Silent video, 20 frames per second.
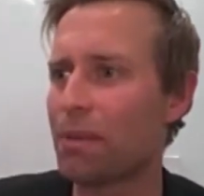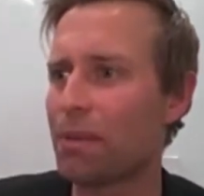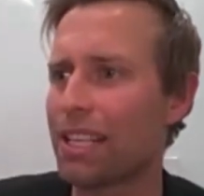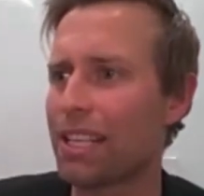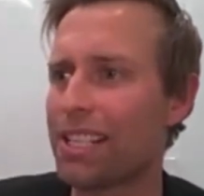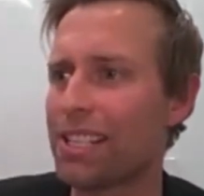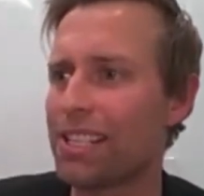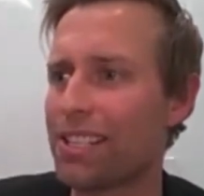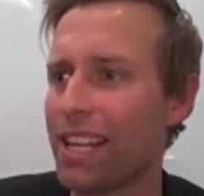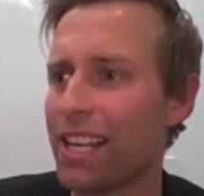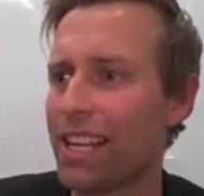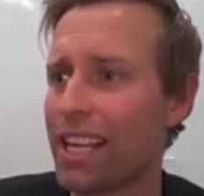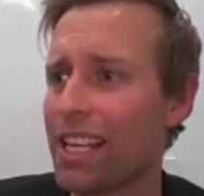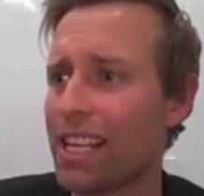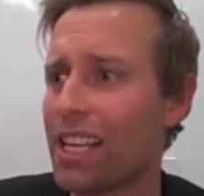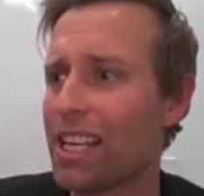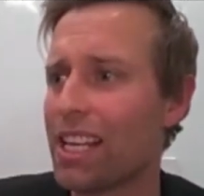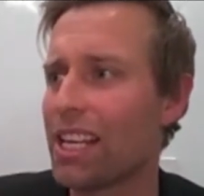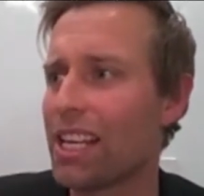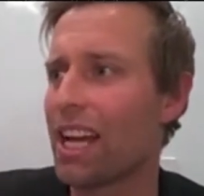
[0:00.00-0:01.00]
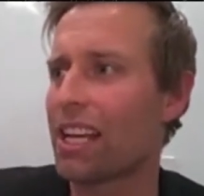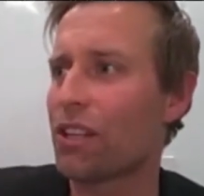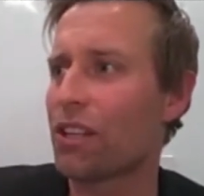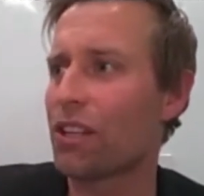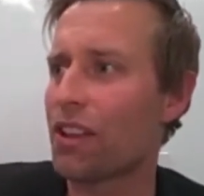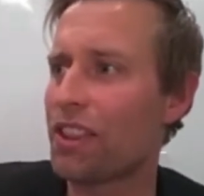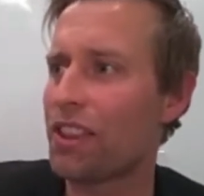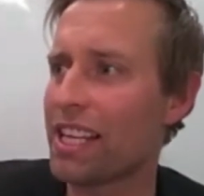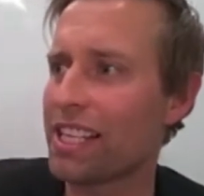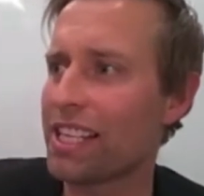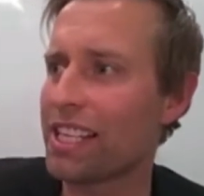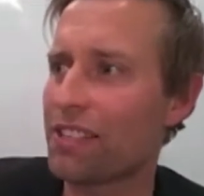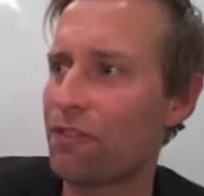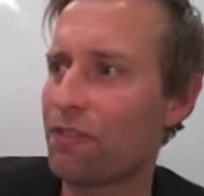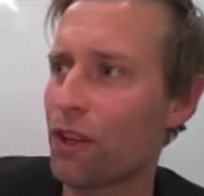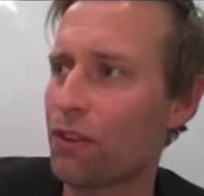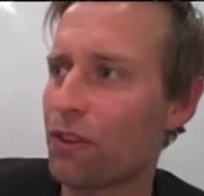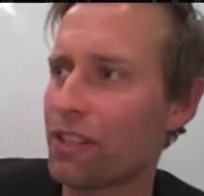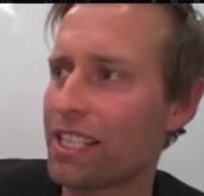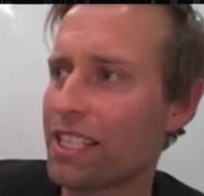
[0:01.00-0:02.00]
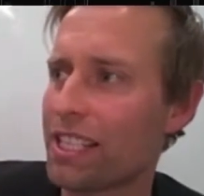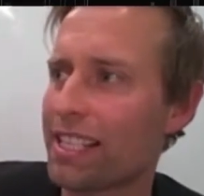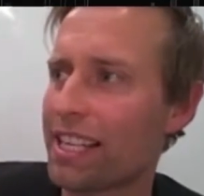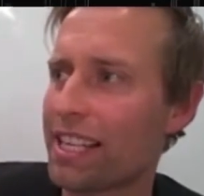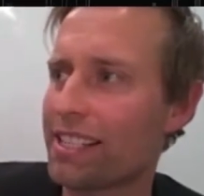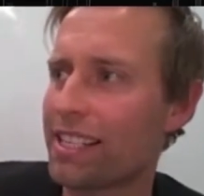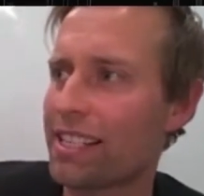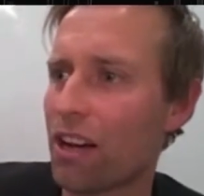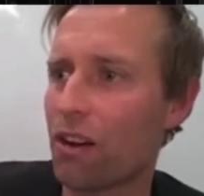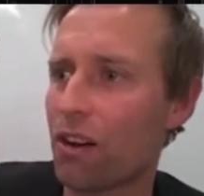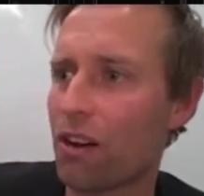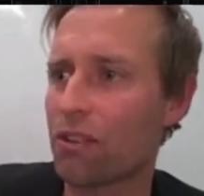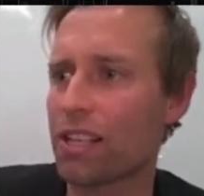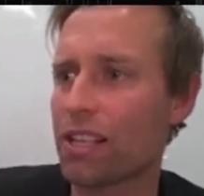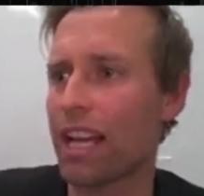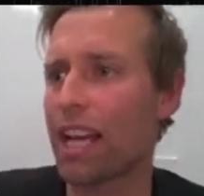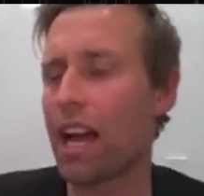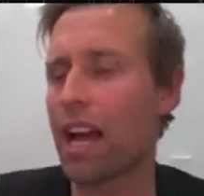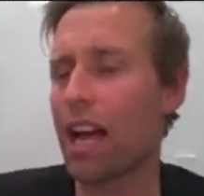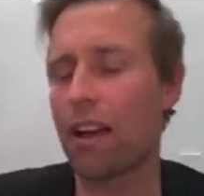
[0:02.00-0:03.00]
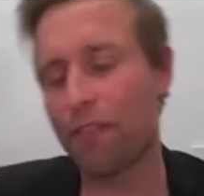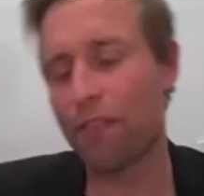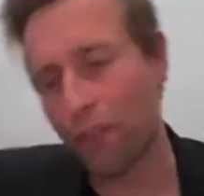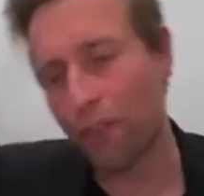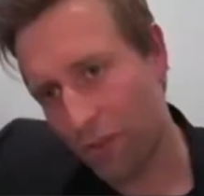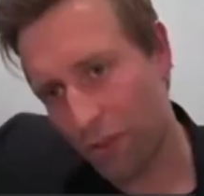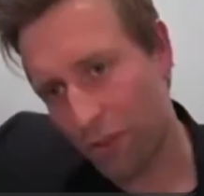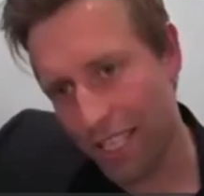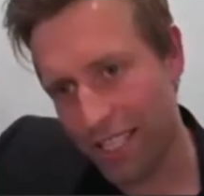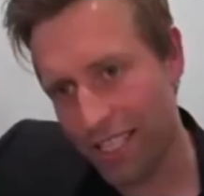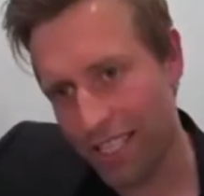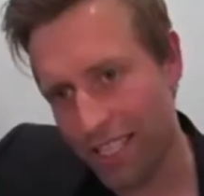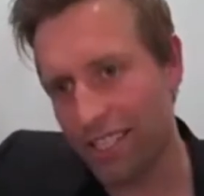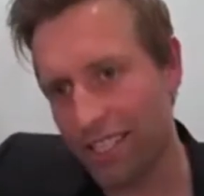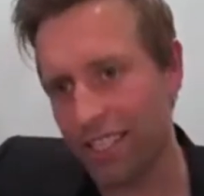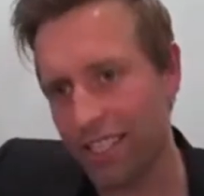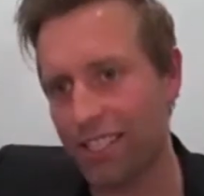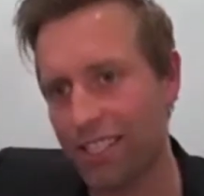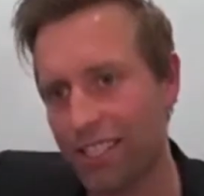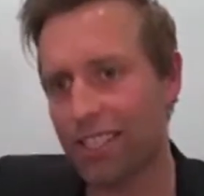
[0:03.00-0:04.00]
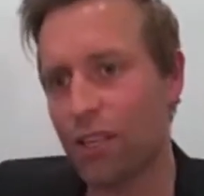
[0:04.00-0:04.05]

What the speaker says: But you can see, things further in the detail, further in the distance.